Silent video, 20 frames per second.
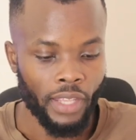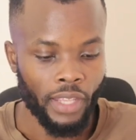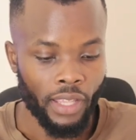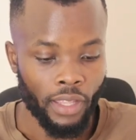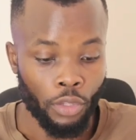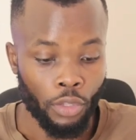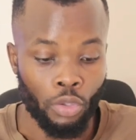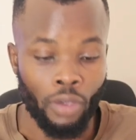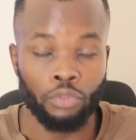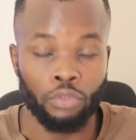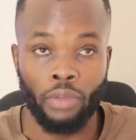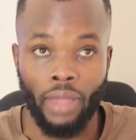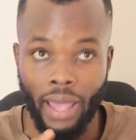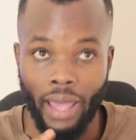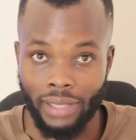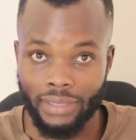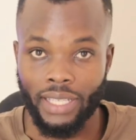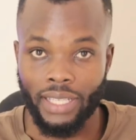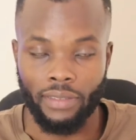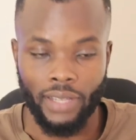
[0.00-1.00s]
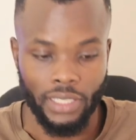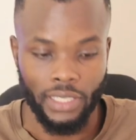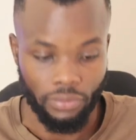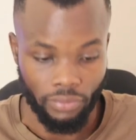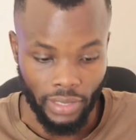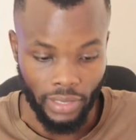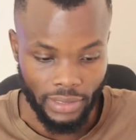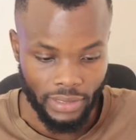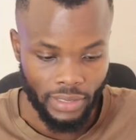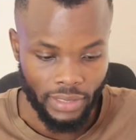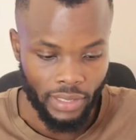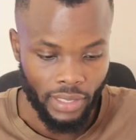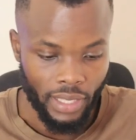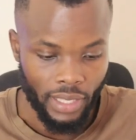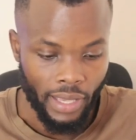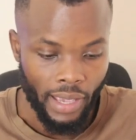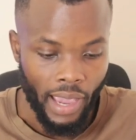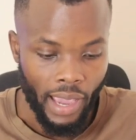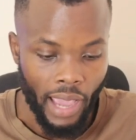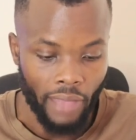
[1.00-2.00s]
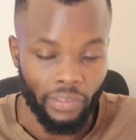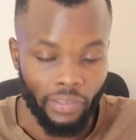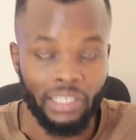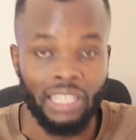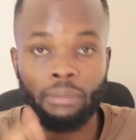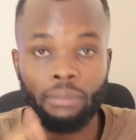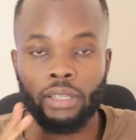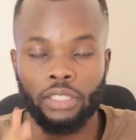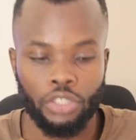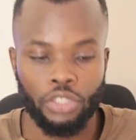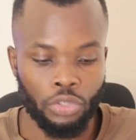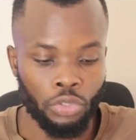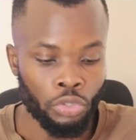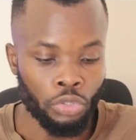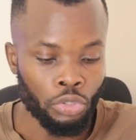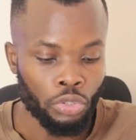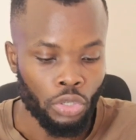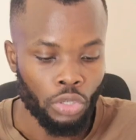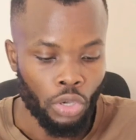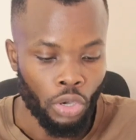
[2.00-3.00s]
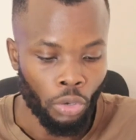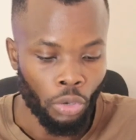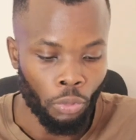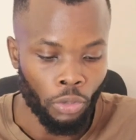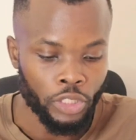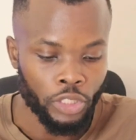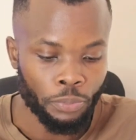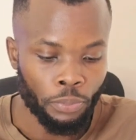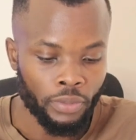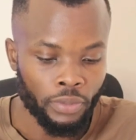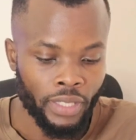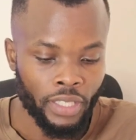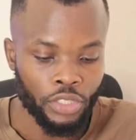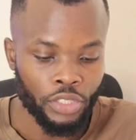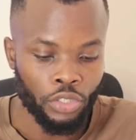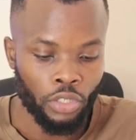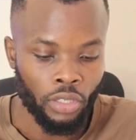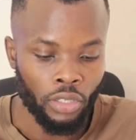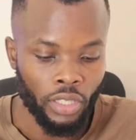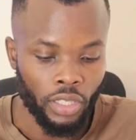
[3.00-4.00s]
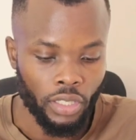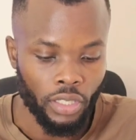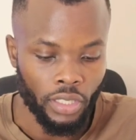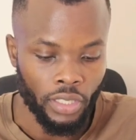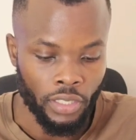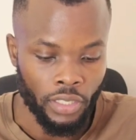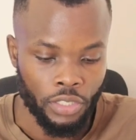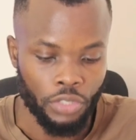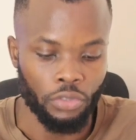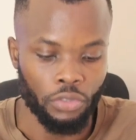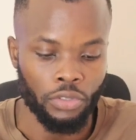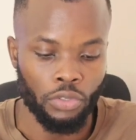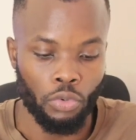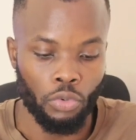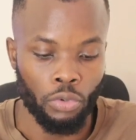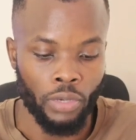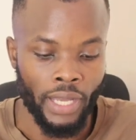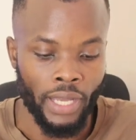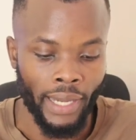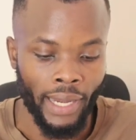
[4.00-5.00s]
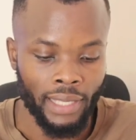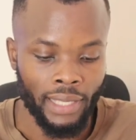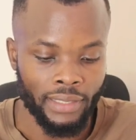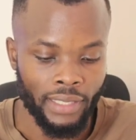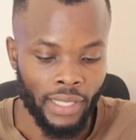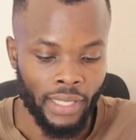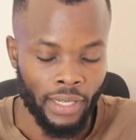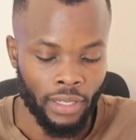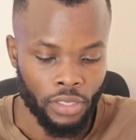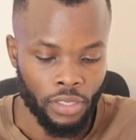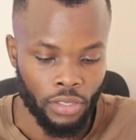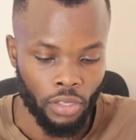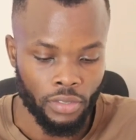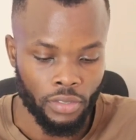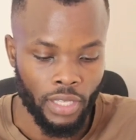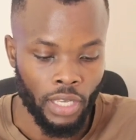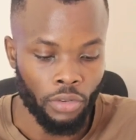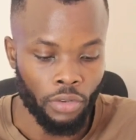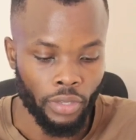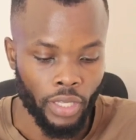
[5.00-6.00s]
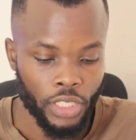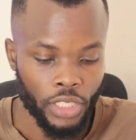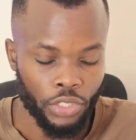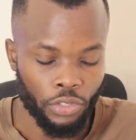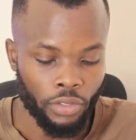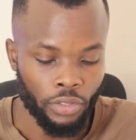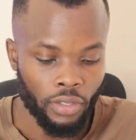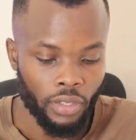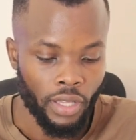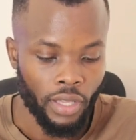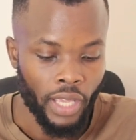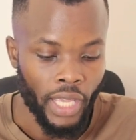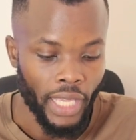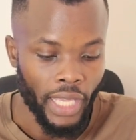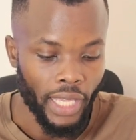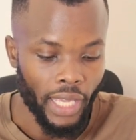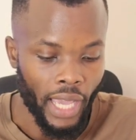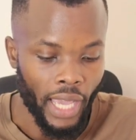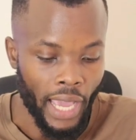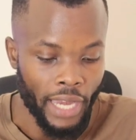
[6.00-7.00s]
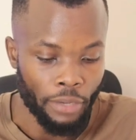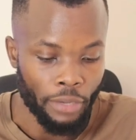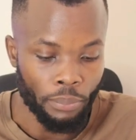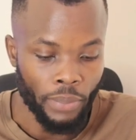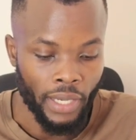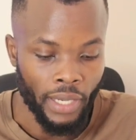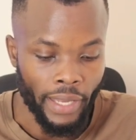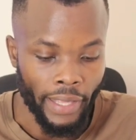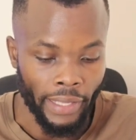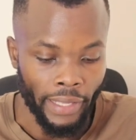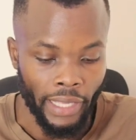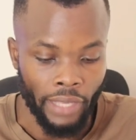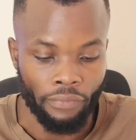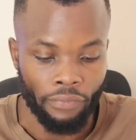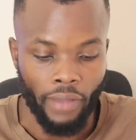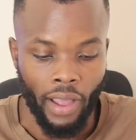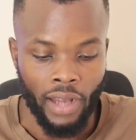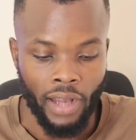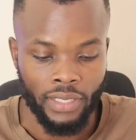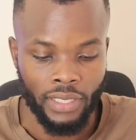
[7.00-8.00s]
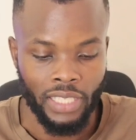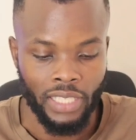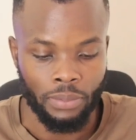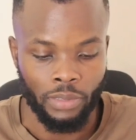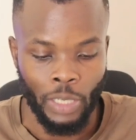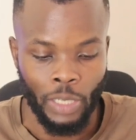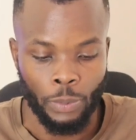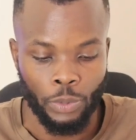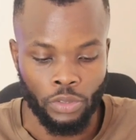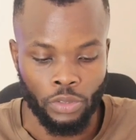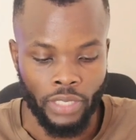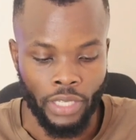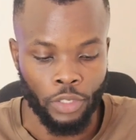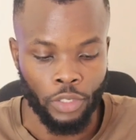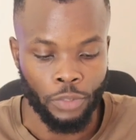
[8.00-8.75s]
You have to answer that first. And then number 2, what potential issues could arise in resource allocation and building if Azure subscriptions are not